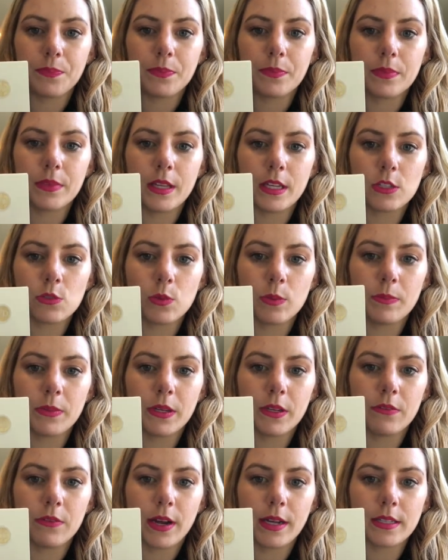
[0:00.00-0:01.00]
this would
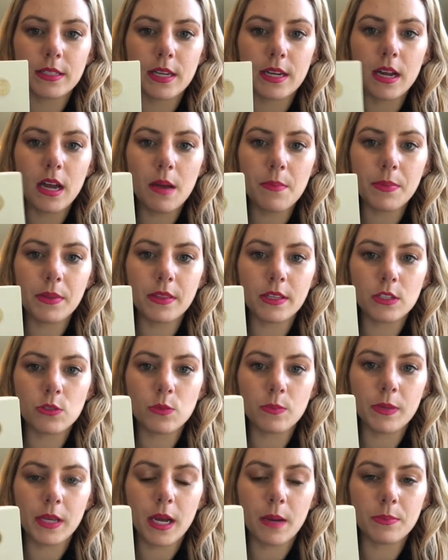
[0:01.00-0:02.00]
be right side up and this would
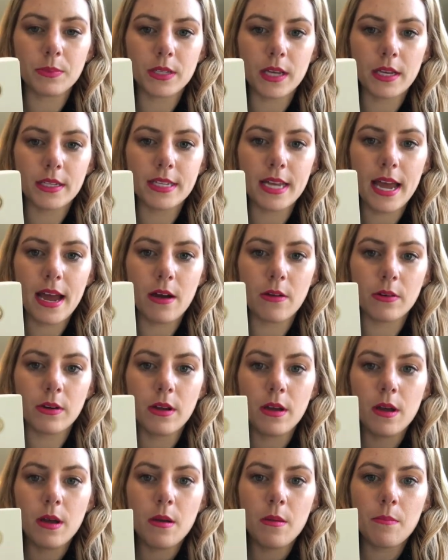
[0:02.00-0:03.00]
be upside down,
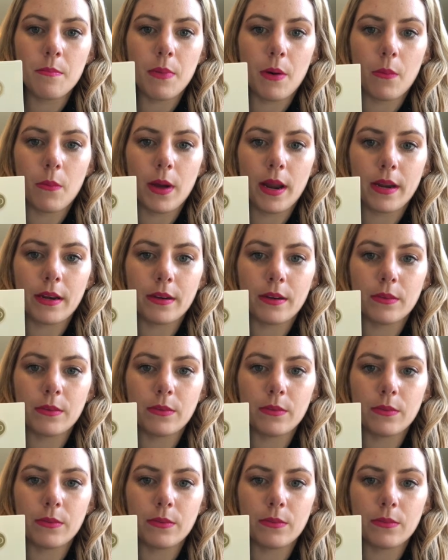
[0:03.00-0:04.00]
but when
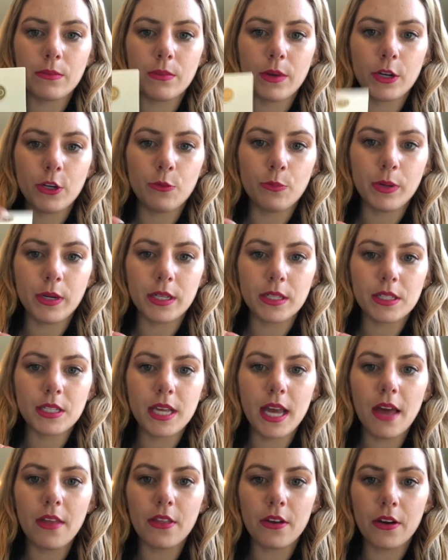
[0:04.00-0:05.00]
you put it
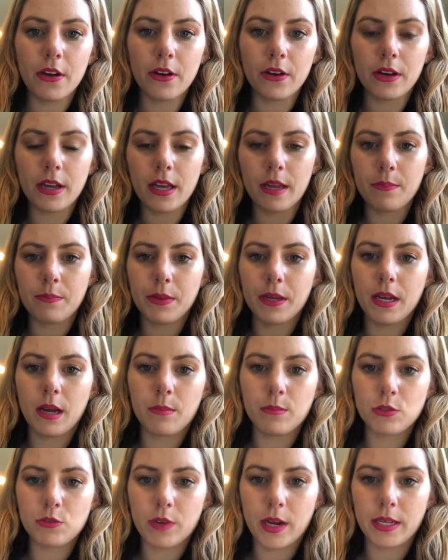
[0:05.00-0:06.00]
together, it
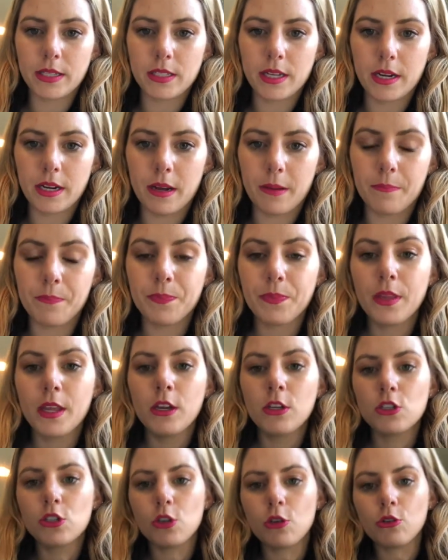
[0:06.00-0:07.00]
becomes right side up.
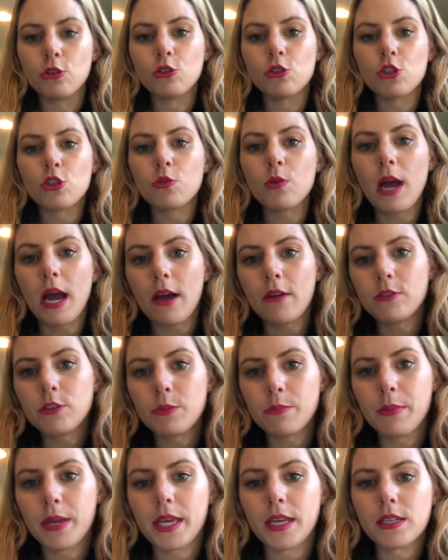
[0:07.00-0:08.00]
So you do have to
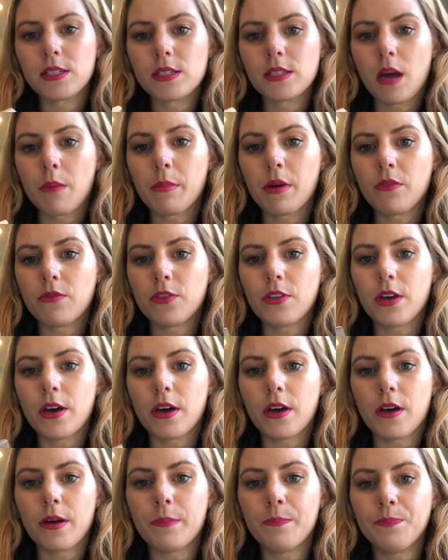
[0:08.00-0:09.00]
make some of
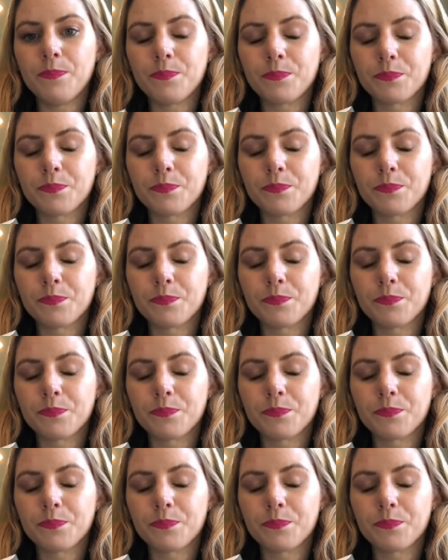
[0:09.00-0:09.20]
the